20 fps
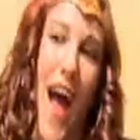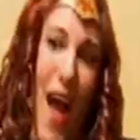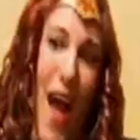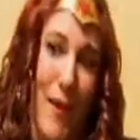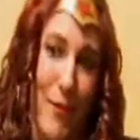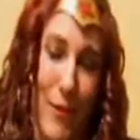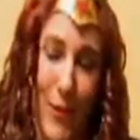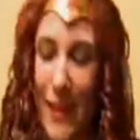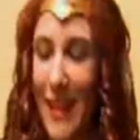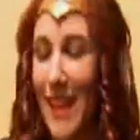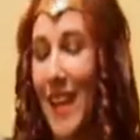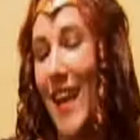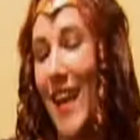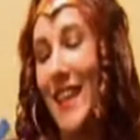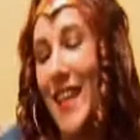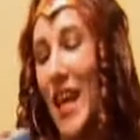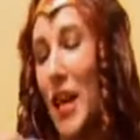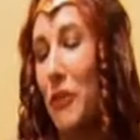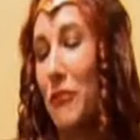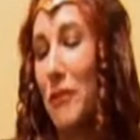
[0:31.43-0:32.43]
I really like
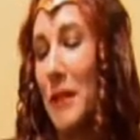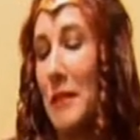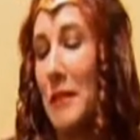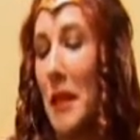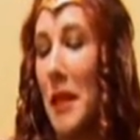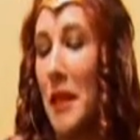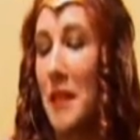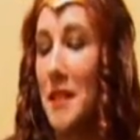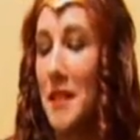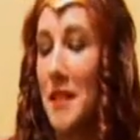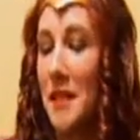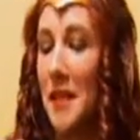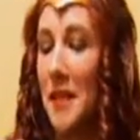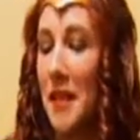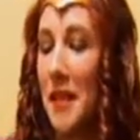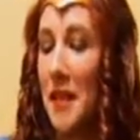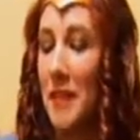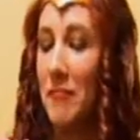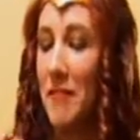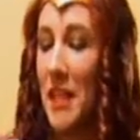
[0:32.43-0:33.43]
that Green Lantern.
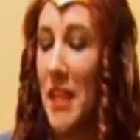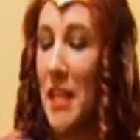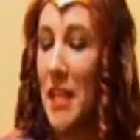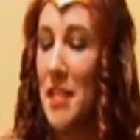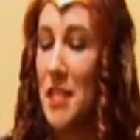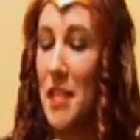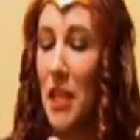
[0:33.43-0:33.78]
He's a